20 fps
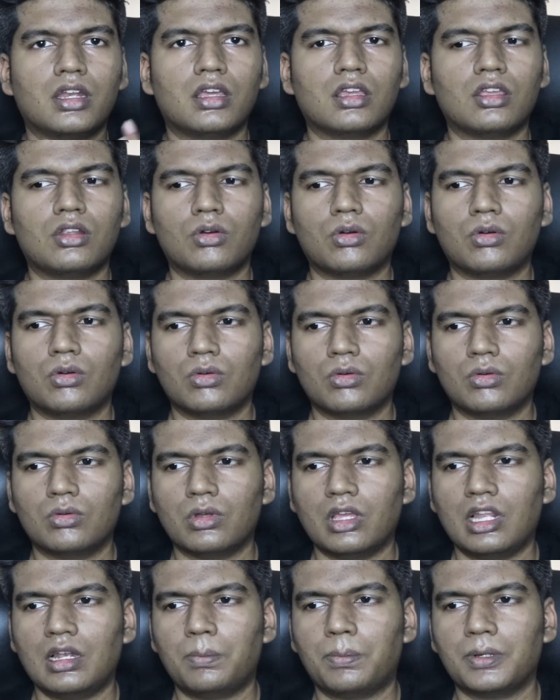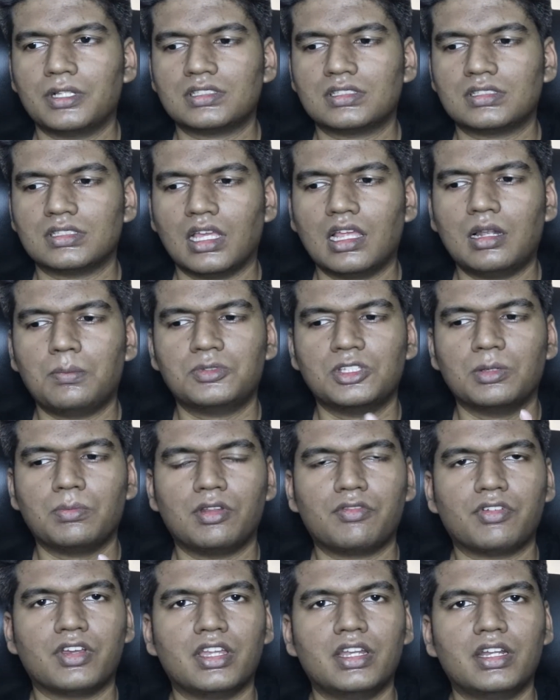help
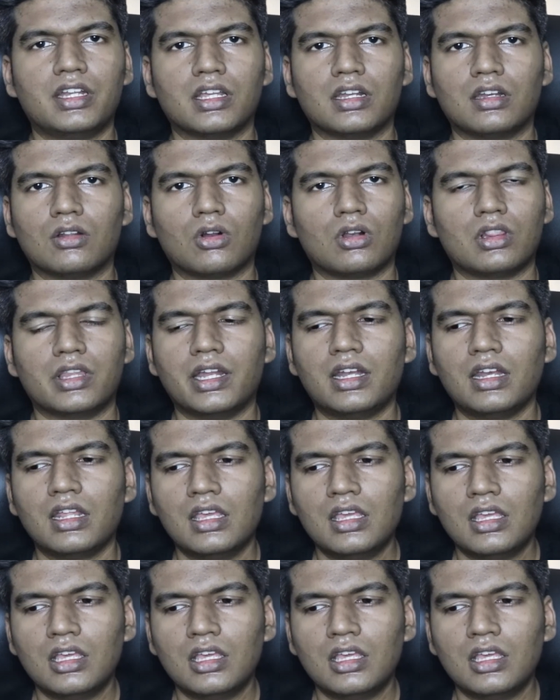simplify it and all that.